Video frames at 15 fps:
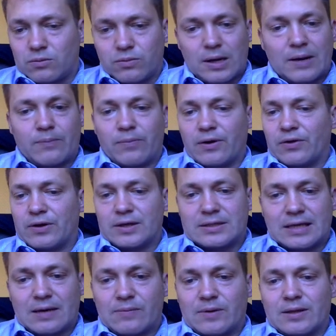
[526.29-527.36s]
And by this
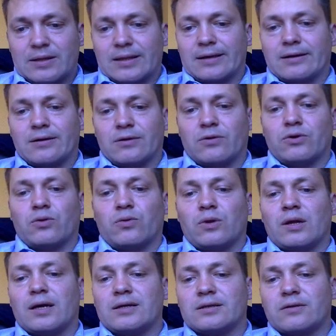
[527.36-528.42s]
I mean, like, you will
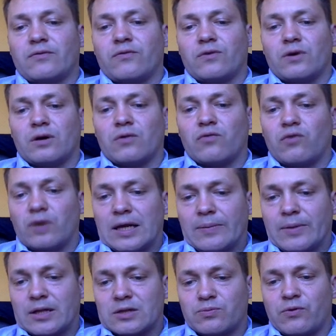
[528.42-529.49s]
ask for
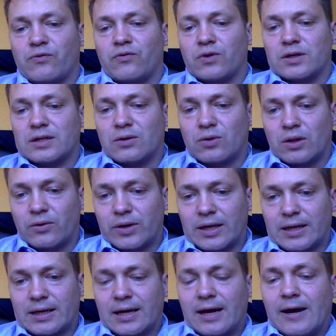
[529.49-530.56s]
emails before
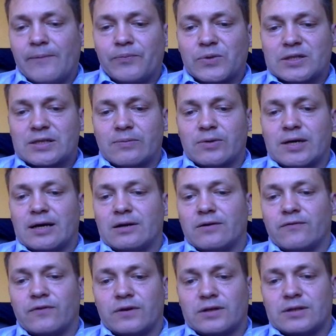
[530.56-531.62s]
downloading some kind
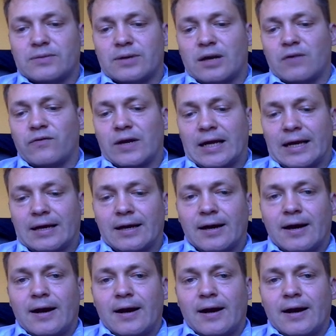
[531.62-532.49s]
of link.